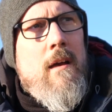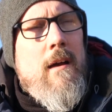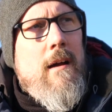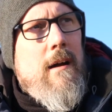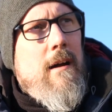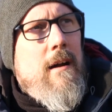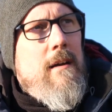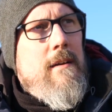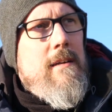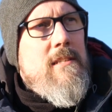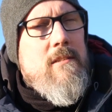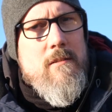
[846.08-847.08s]

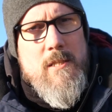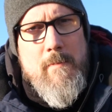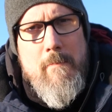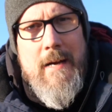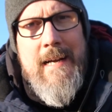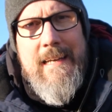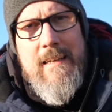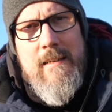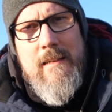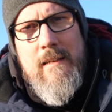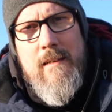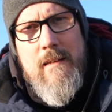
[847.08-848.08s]
It's good to be back.
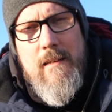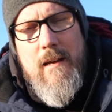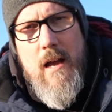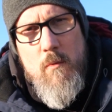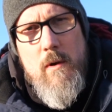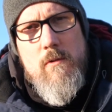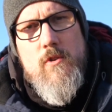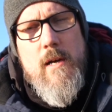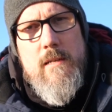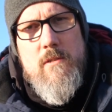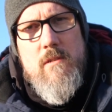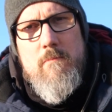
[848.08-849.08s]
I will
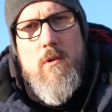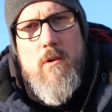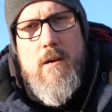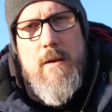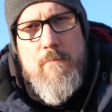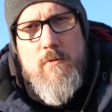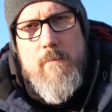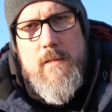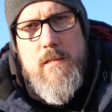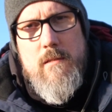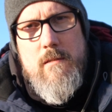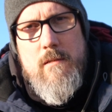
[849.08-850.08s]
try and do more, I
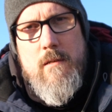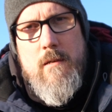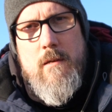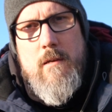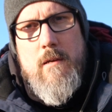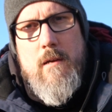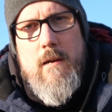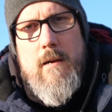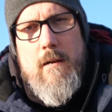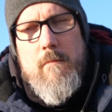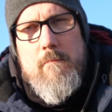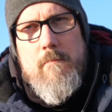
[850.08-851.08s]
promise.
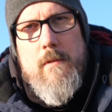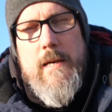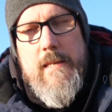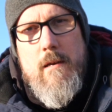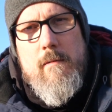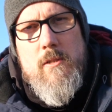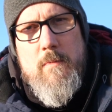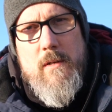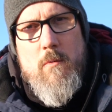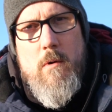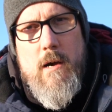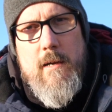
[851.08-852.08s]
I know it's
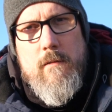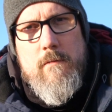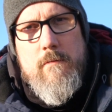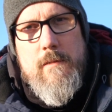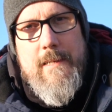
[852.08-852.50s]
been a while